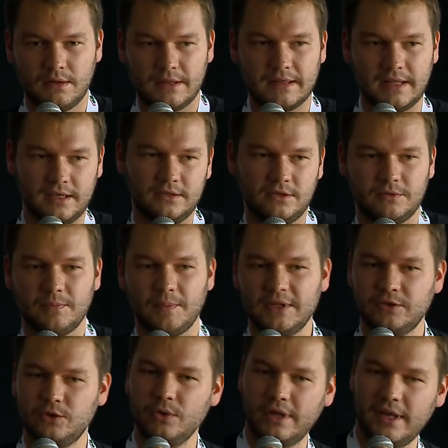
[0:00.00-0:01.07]
They
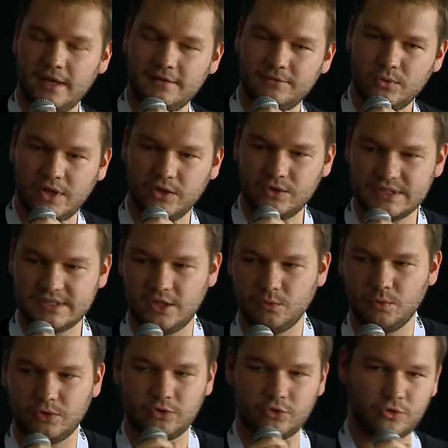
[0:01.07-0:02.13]
have to understand
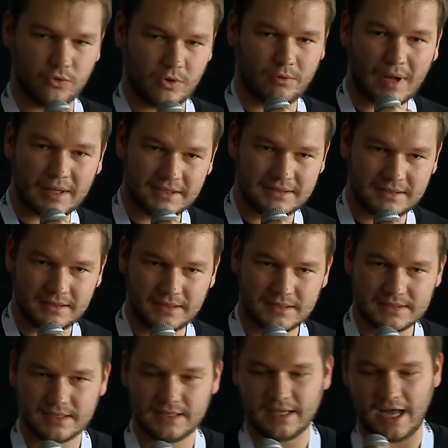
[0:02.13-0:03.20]
what true quality
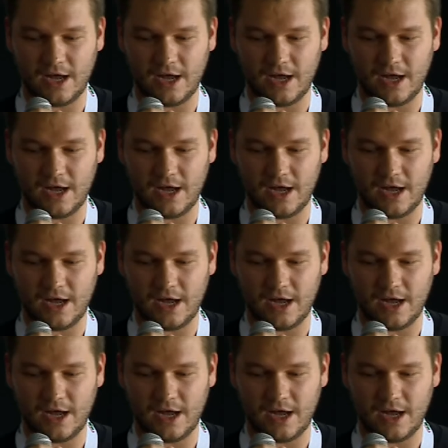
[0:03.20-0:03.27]
is,